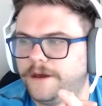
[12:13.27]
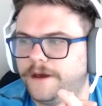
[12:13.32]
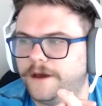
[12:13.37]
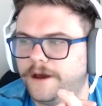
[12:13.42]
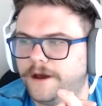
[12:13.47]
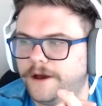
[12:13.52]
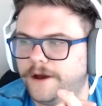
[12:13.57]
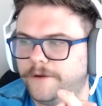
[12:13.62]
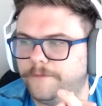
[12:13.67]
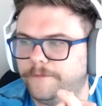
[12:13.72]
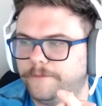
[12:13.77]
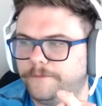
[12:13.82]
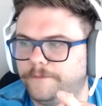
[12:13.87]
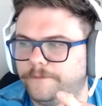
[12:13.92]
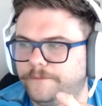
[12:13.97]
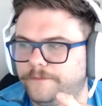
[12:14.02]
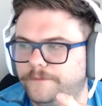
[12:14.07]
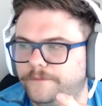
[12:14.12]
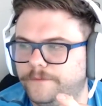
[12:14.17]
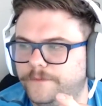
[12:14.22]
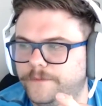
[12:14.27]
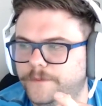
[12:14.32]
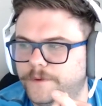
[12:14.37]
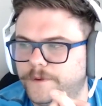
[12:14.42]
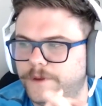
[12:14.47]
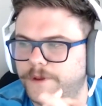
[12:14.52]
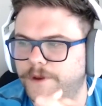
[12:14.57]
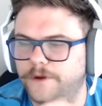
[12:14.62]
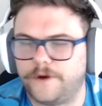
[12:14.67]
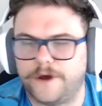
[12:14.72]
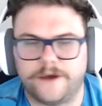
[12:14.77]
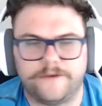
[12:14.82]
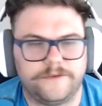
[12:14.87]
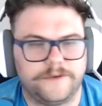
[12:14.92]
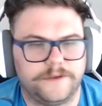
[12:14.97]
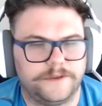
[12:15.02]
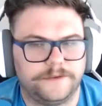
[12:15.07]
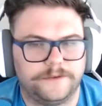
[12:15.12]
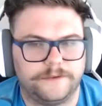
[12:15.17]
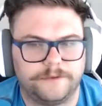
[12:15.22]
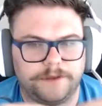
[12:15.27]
um, you know, having